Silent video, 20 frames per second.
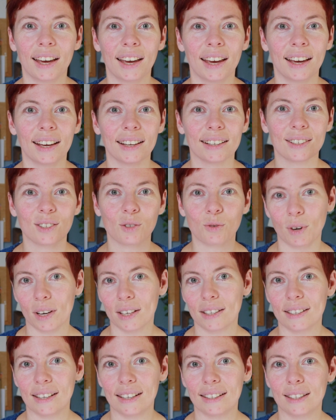and
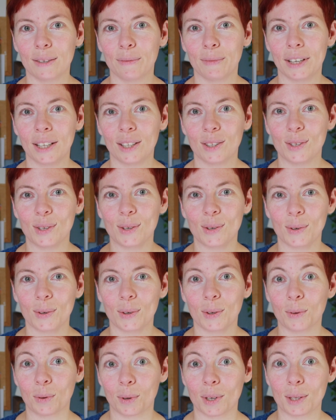translate them into
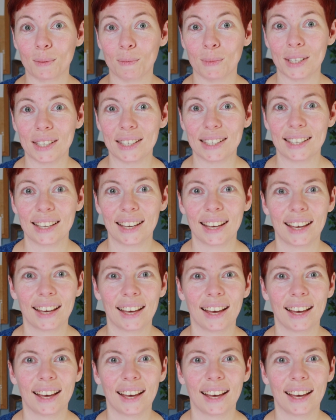Christmas